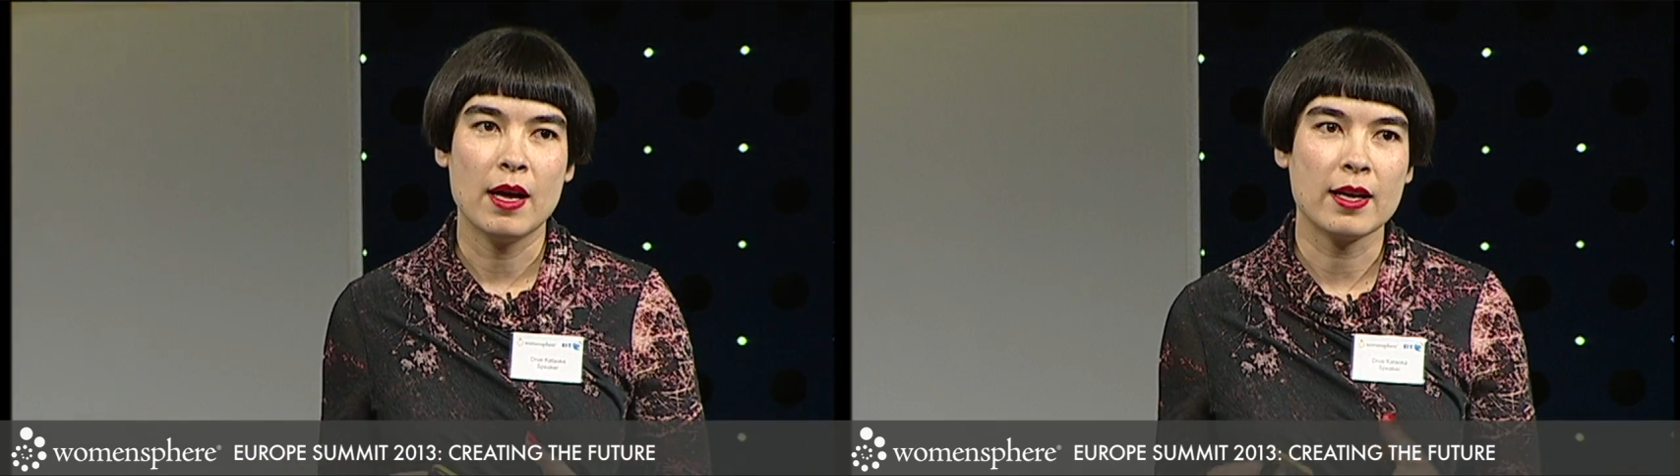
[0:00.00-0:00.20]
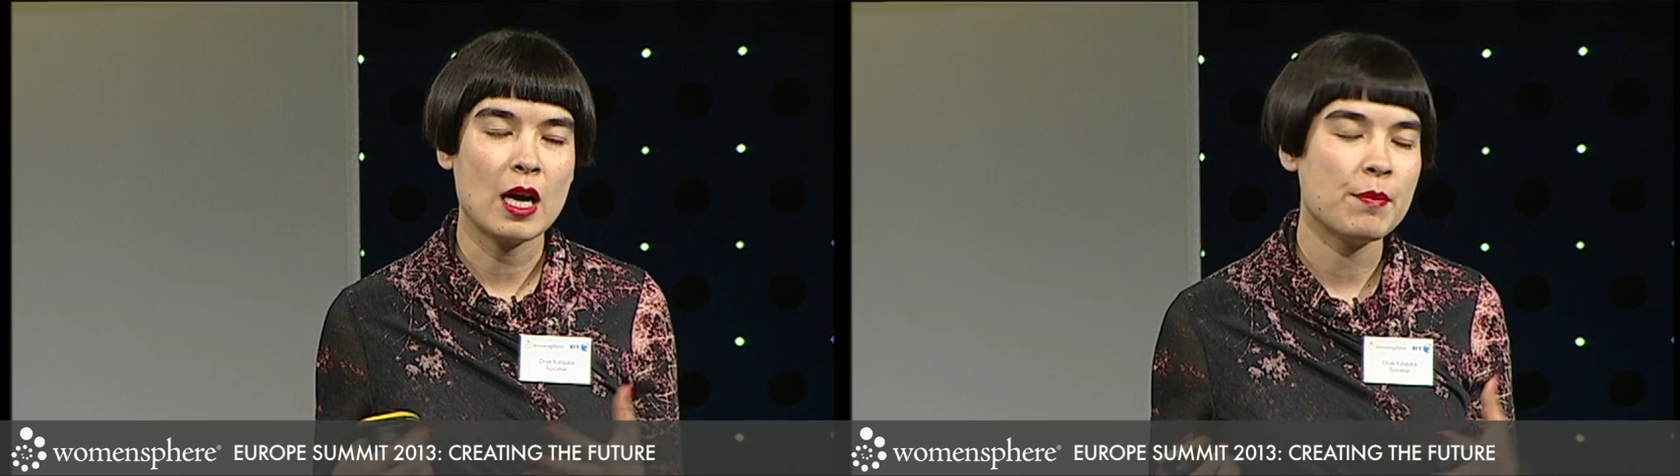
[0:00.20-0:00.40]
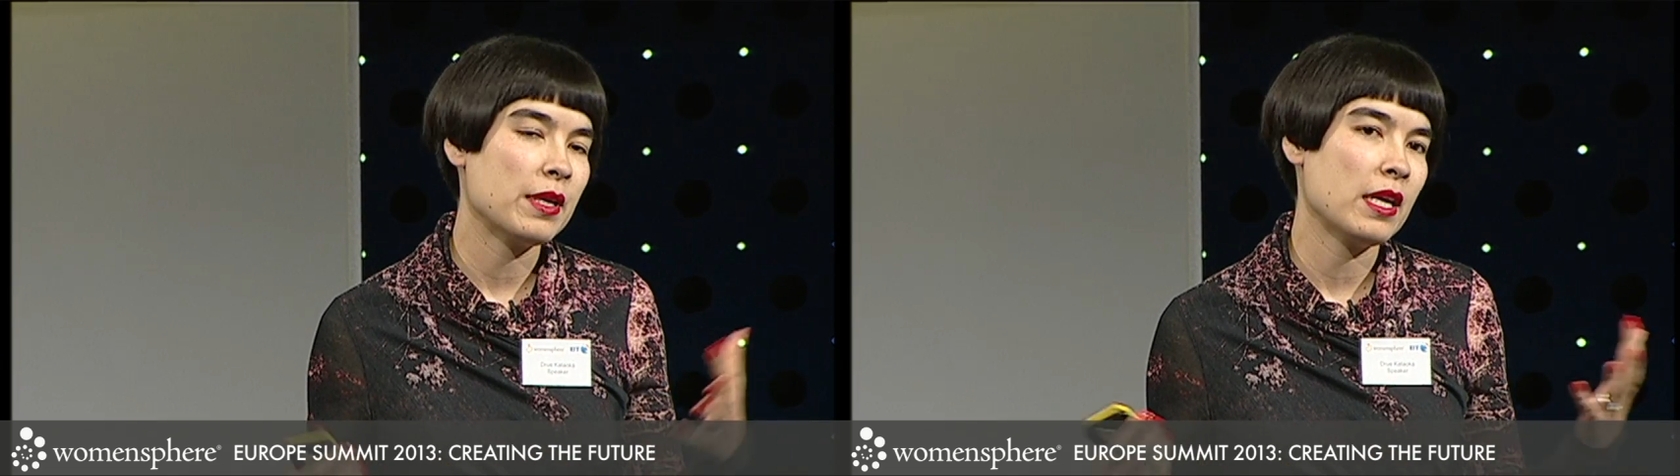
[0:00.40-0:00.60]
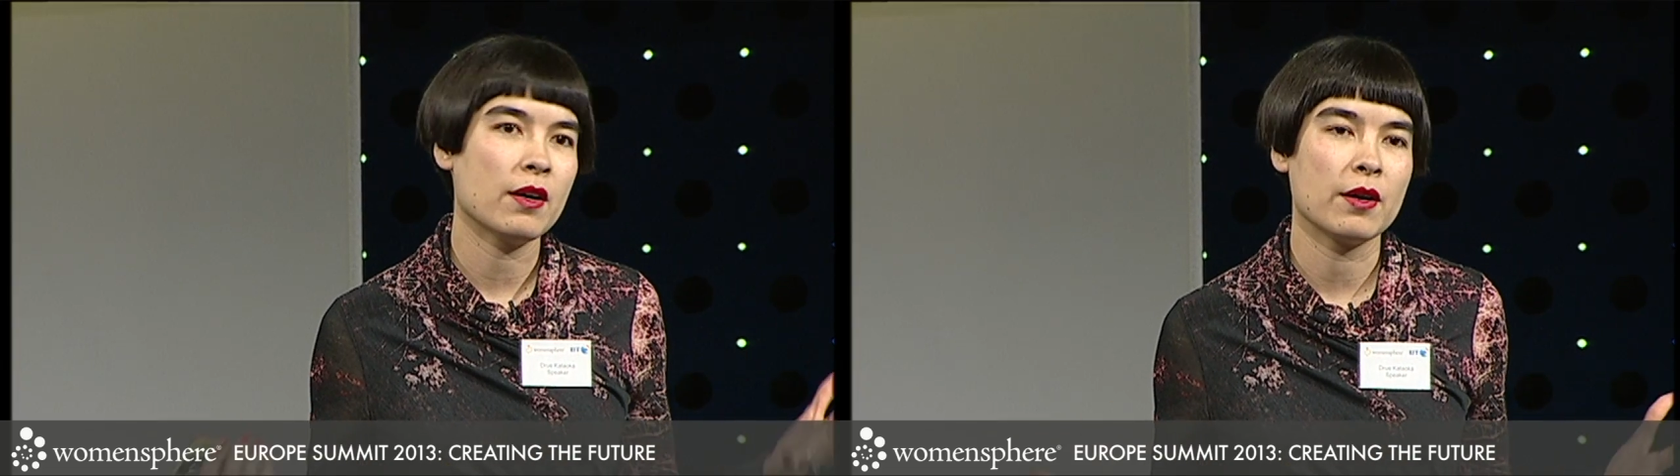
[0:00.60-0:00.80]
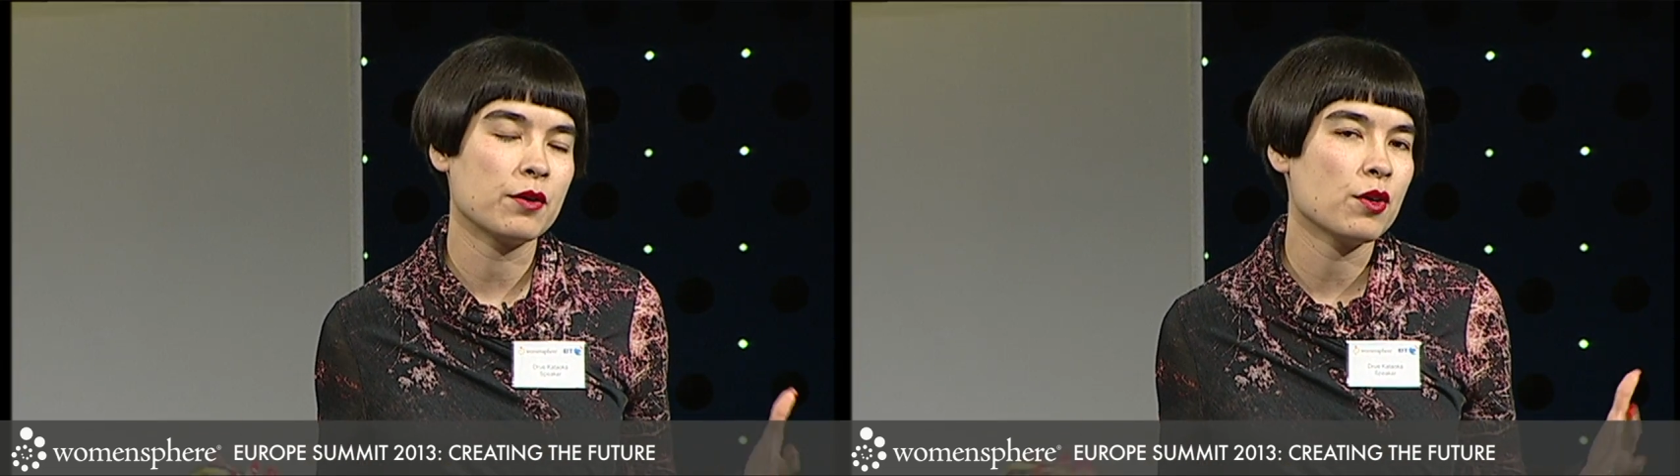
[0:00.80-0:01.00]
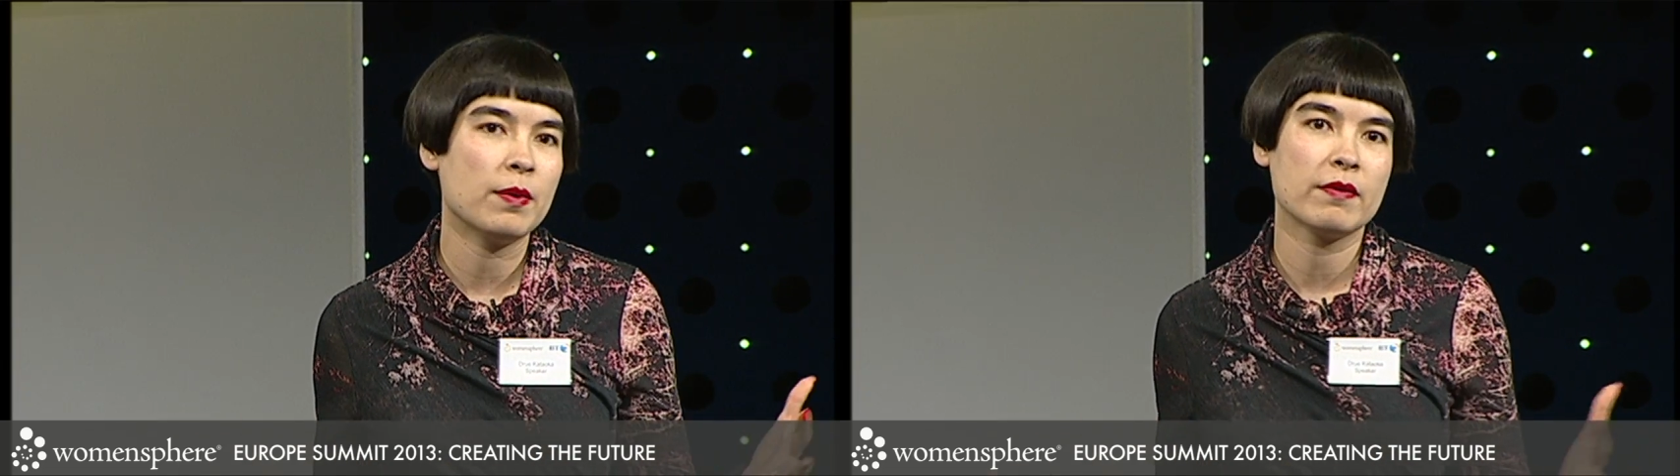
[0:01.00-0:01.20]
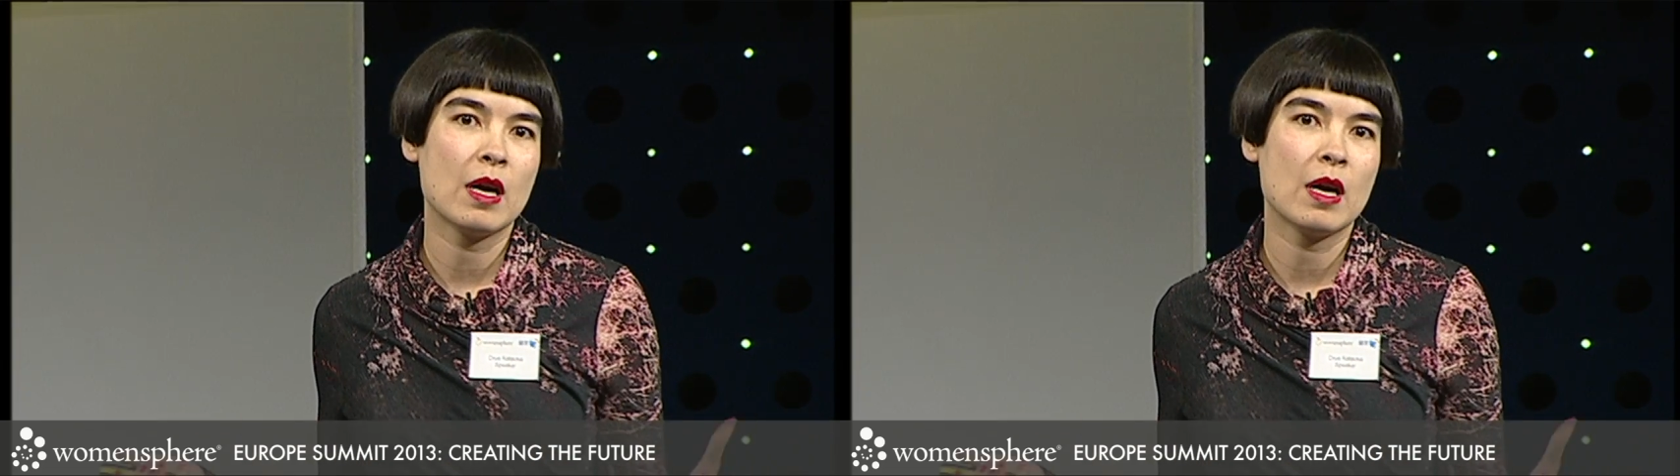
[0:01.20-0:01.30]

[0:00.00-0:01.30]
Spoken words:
a company, or a group of